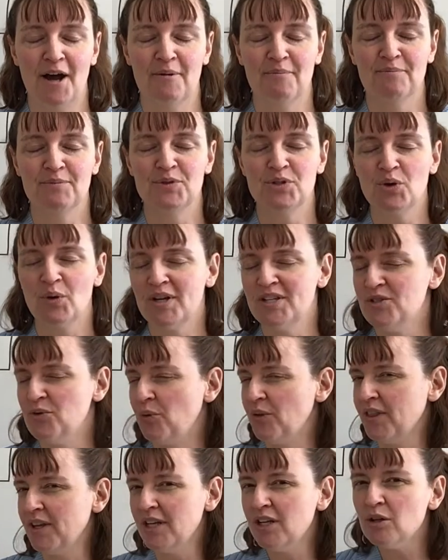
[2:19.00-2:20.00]
so I
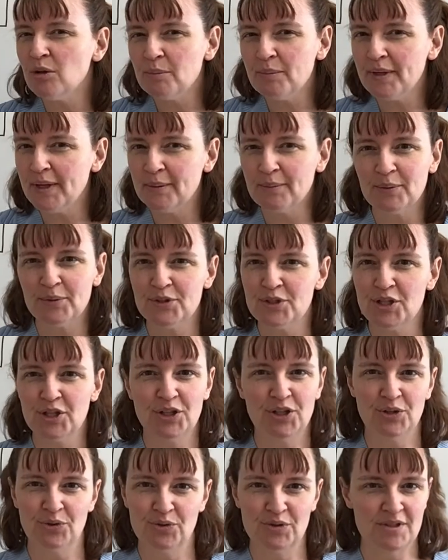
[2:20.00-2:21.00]
don't think you'll be able to
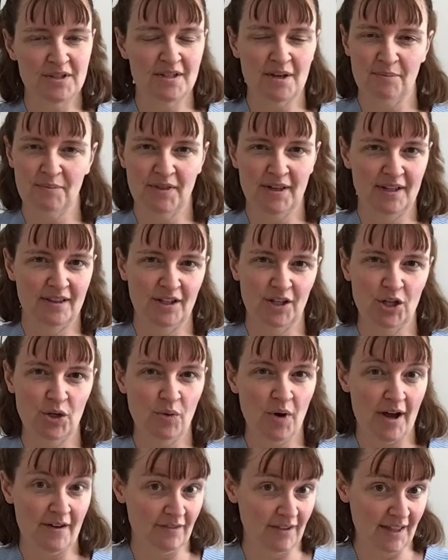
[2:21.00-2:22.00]
use something that you
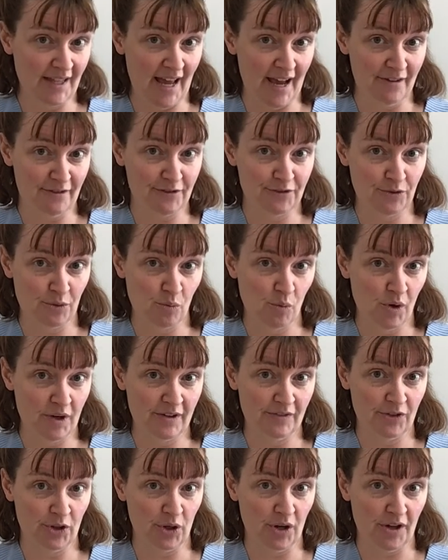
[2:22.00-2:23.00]
have left from one
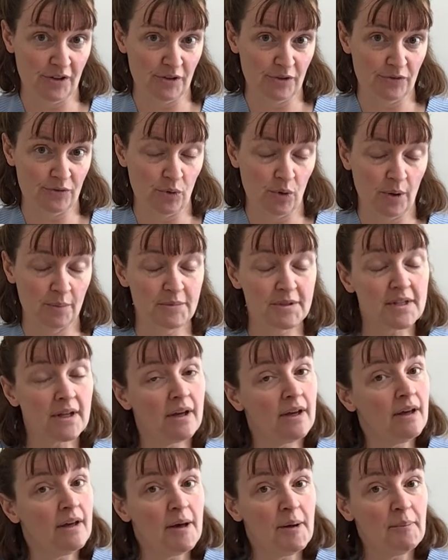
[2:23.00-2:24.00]
of your other forms.
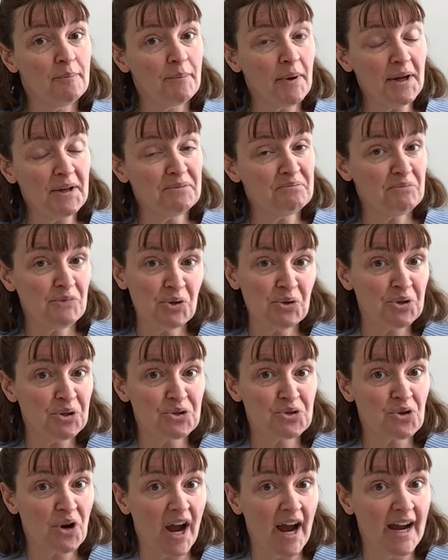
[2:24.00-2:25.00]
But you could
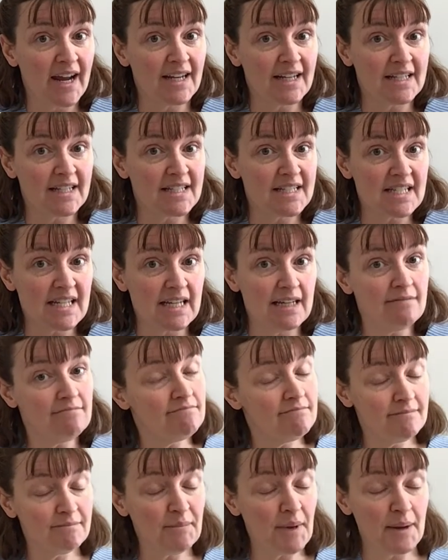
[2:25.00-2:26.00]
try it and see.
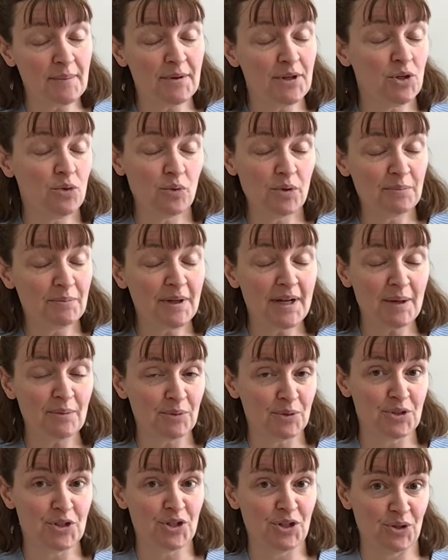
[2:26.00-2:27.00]
Maybe you would be able
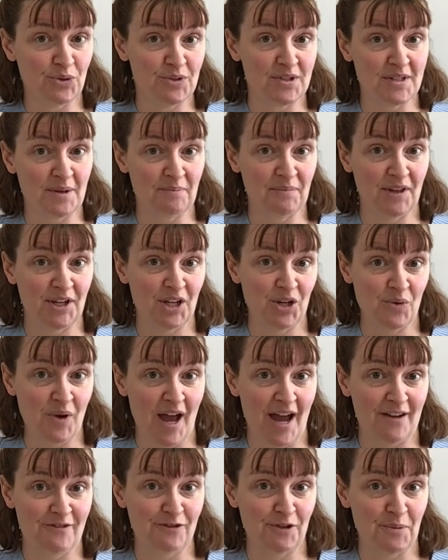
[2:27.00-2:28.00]
to use something you
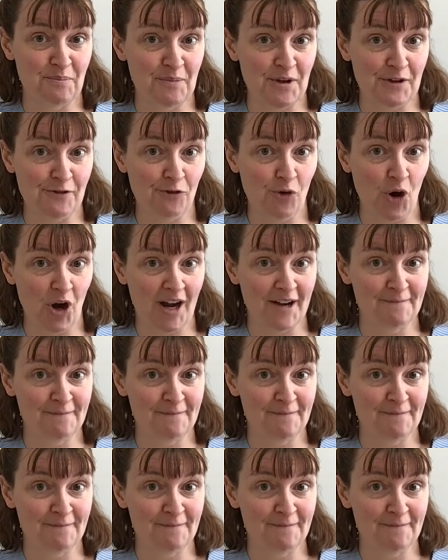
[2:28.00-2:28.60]
had from before.